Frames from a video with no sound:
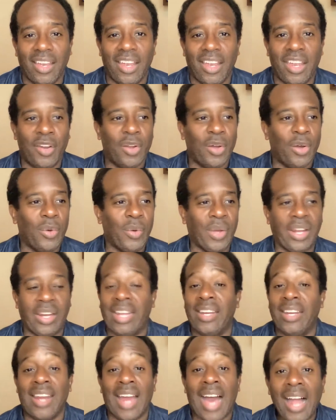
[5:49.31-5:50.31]

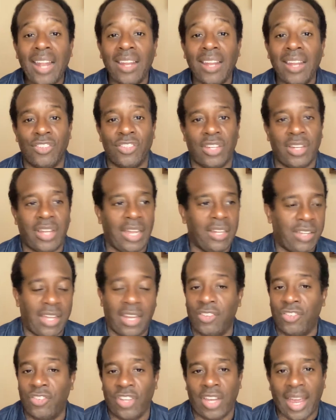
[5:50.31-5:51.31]
and knowledge and
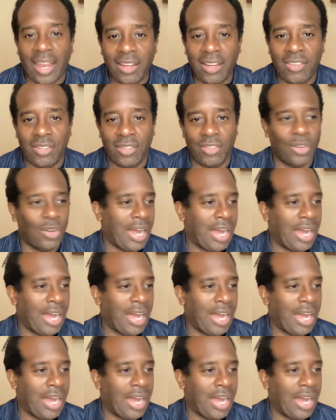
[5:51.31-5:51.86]
education.